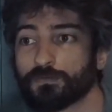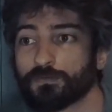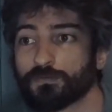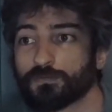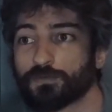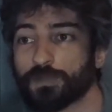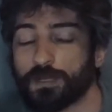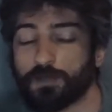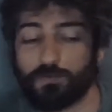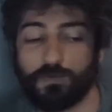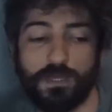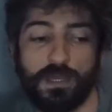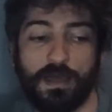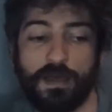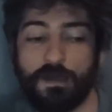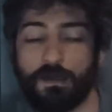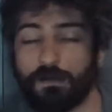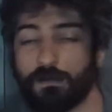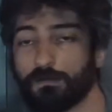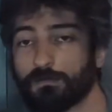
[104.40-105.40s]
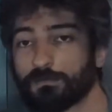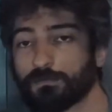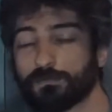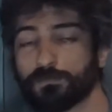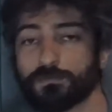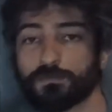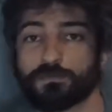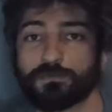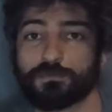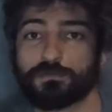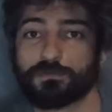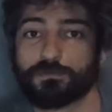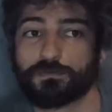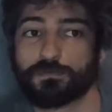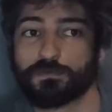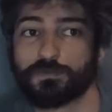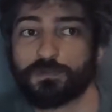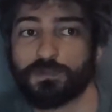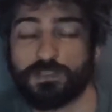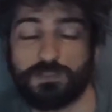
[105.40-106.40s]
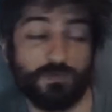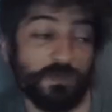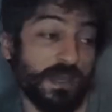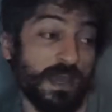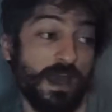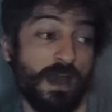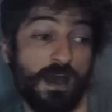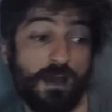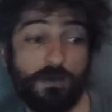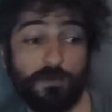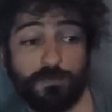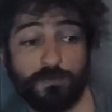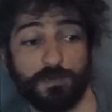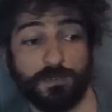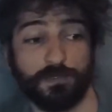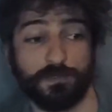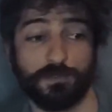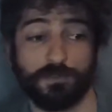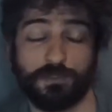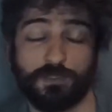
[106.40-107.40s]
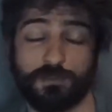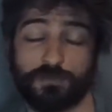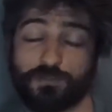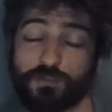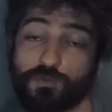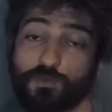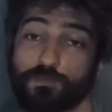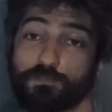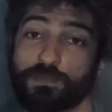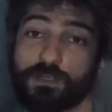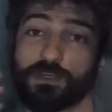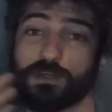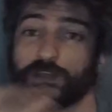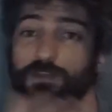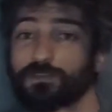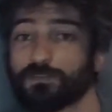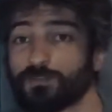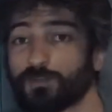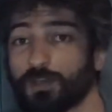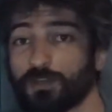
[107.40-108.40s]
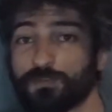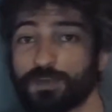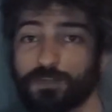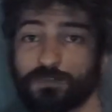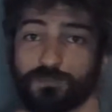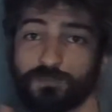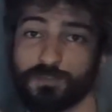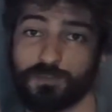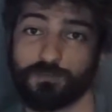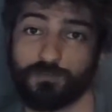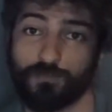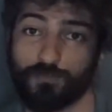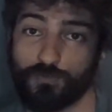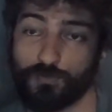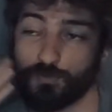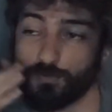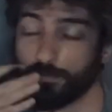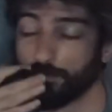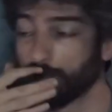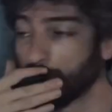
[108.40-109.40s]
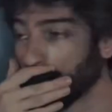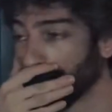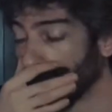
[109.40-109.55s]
like we have, as we have DOP and director in the room.